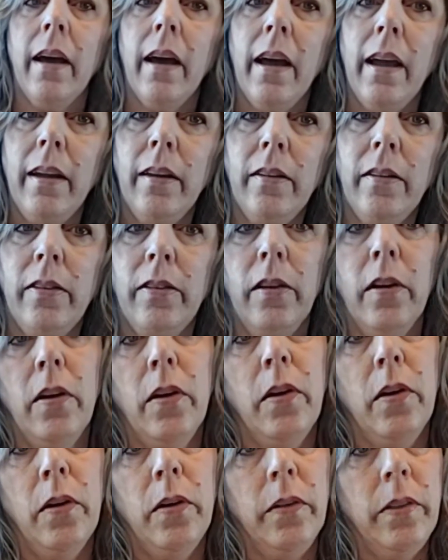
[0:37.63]
guys,
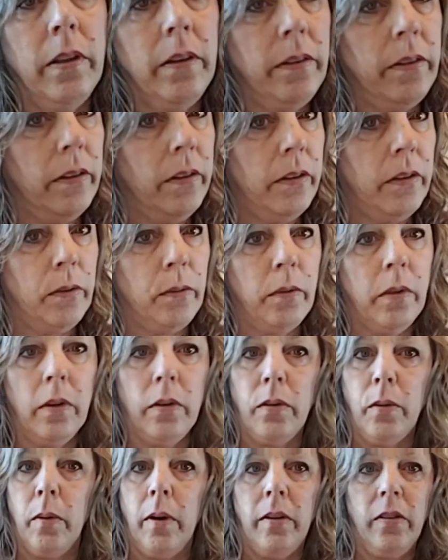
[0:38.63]
so
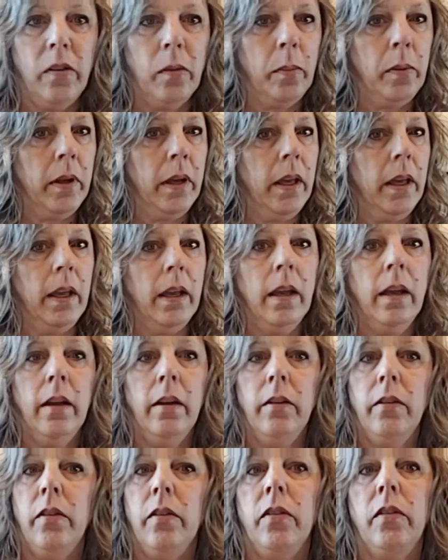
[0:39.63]
this recipe
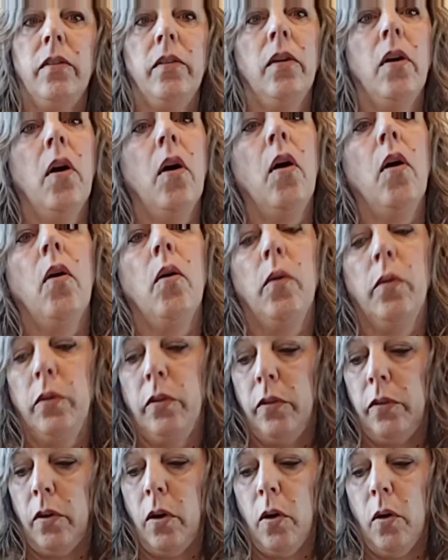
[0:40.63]
is
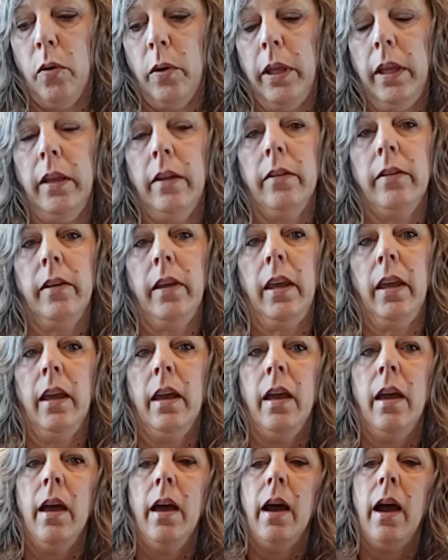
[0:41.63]
so easy.
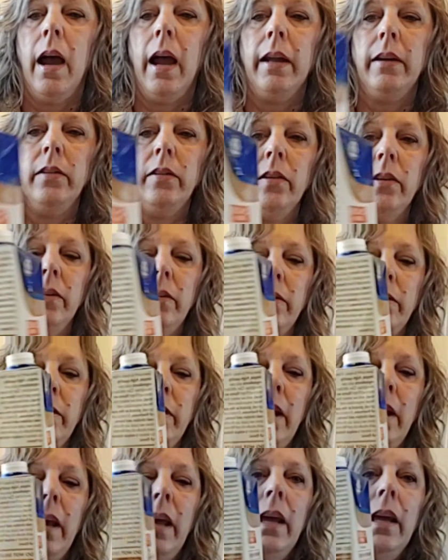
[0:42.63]
I just
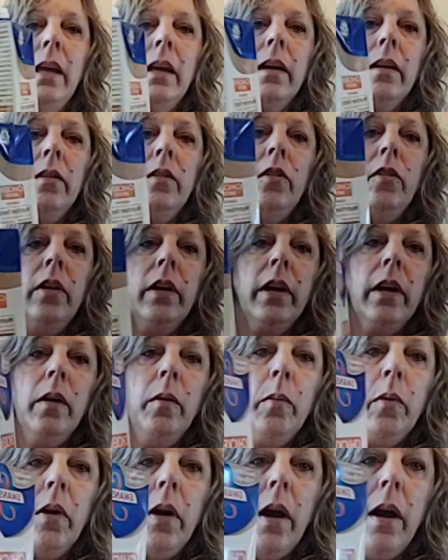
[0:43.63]
take
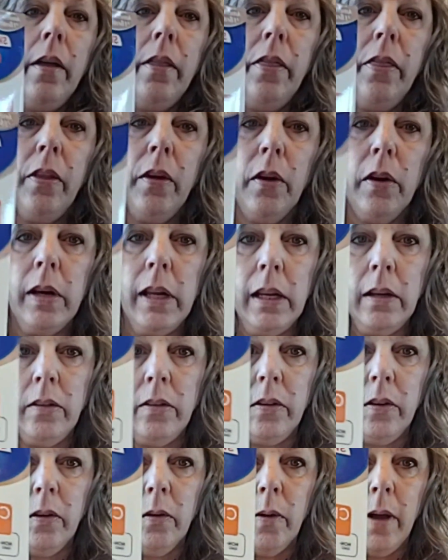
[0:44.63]
chicken broth,
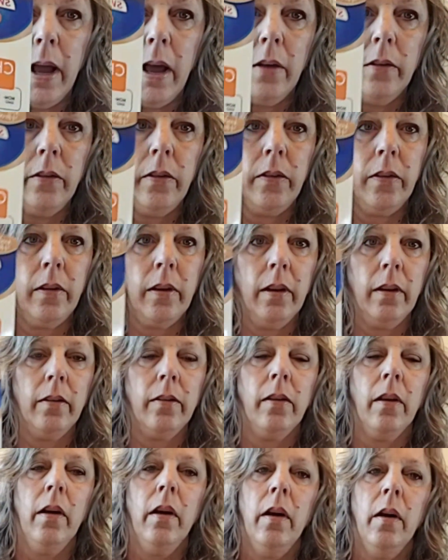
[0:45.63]
32
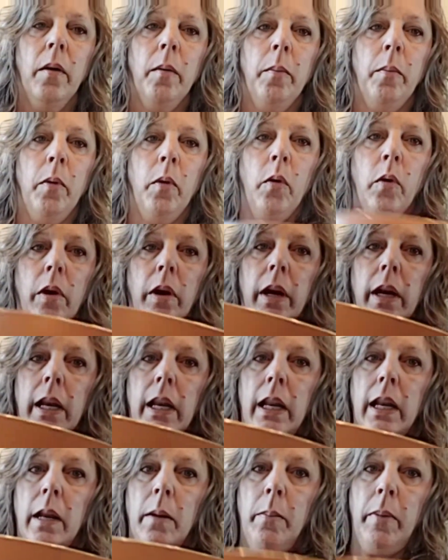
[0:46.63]
ounces, pour it
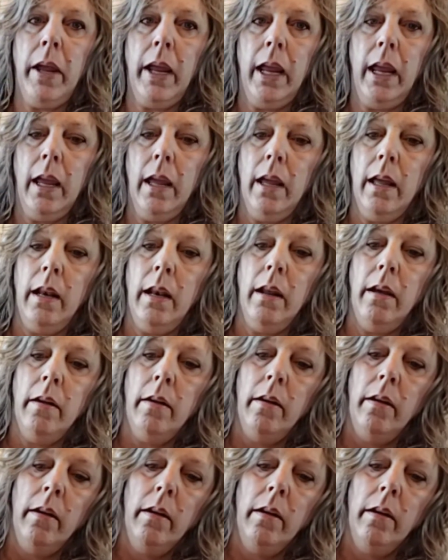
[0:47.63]
in a pan.